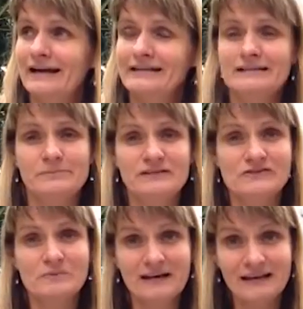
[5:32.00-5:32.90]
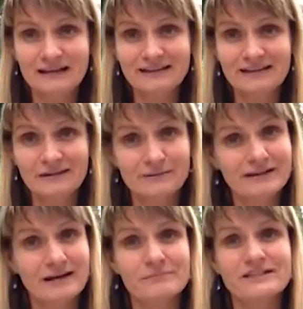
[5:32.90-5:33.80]
I did a bit of spinning,
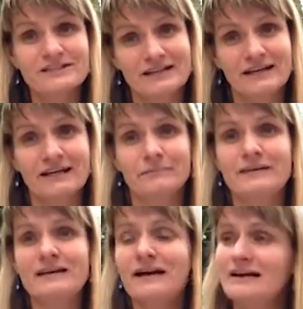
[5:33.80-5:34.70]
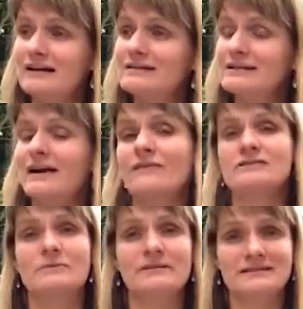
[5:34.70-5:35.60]
but not much knitting because I've
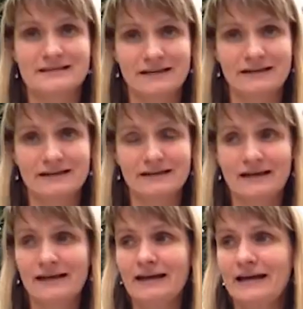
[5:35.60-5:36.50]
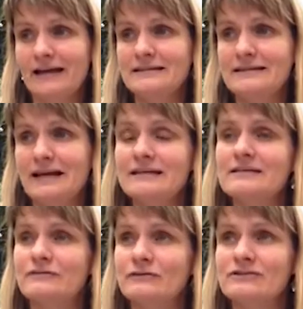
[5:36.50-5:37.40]
also been sick. And today
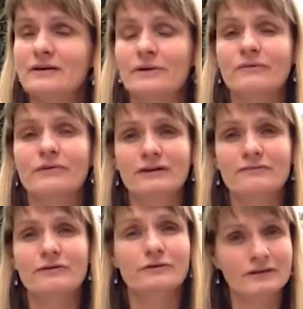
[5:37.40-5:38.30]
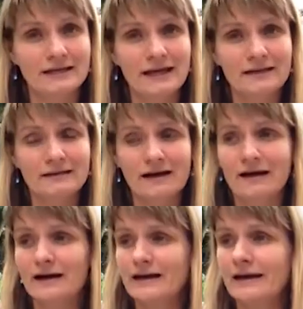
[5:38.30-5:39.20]
is the first day where I really feel good again.
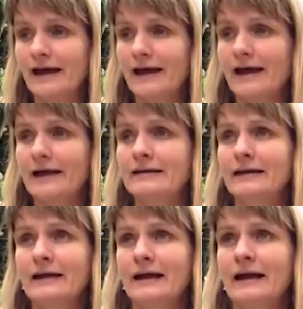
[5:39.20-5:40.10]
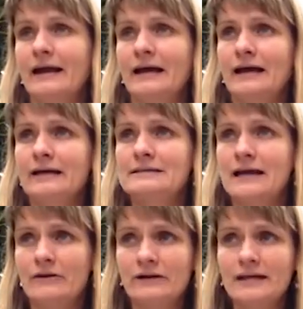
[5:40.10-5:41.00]
I had
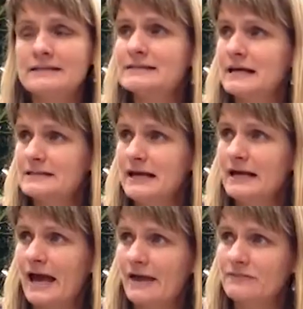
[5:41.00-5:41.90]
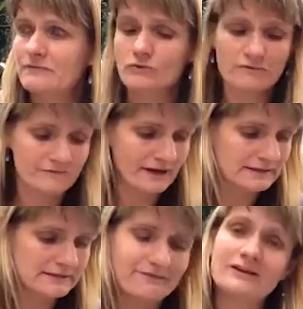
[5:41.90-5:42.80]
Saturday and Sunday at the Wool
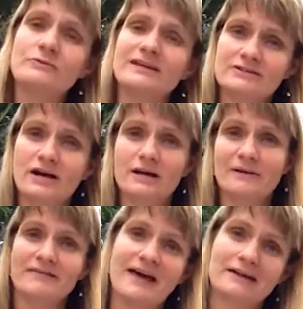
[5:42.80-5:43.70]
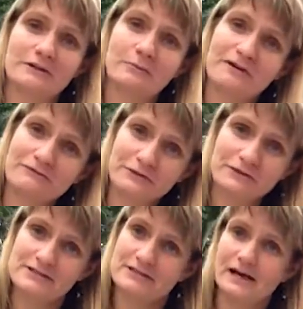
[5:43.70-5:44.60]
Fest. In fact, we can talk about that a little bit
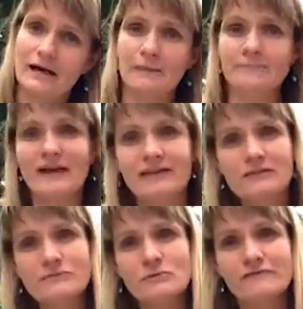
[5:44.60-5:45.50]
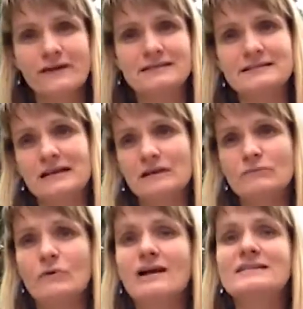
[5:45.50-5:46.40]
first. Um, at the Wool Fest, it
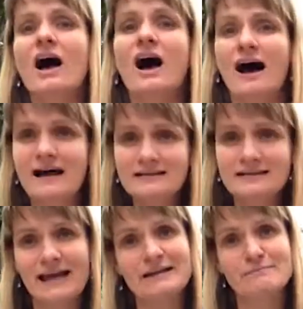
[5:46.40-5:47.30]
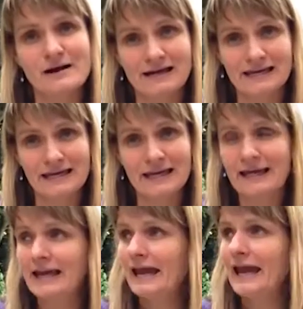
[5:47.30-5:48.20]
was hot and muggy
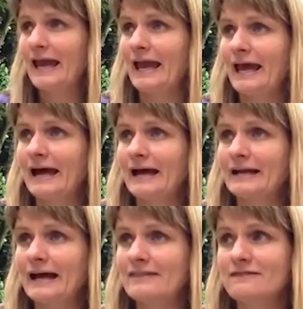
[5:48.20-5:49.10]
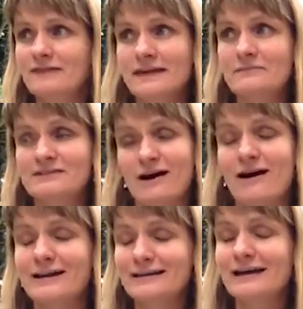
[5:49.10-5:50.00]
and I think it was the
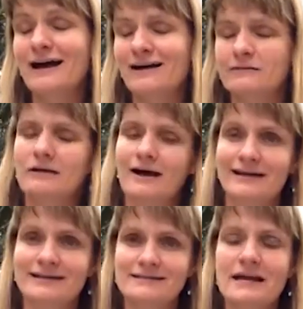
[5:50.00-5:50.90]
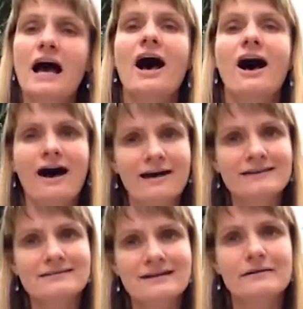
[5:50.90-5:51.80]
hottest,
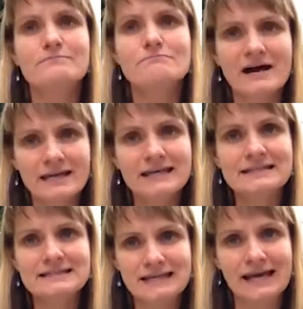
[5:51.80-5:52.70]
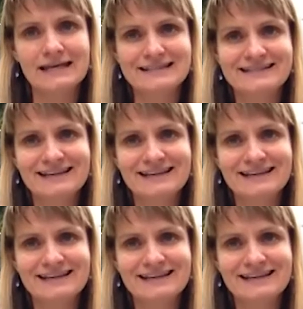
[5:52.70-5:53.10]
hottest, and muggiest days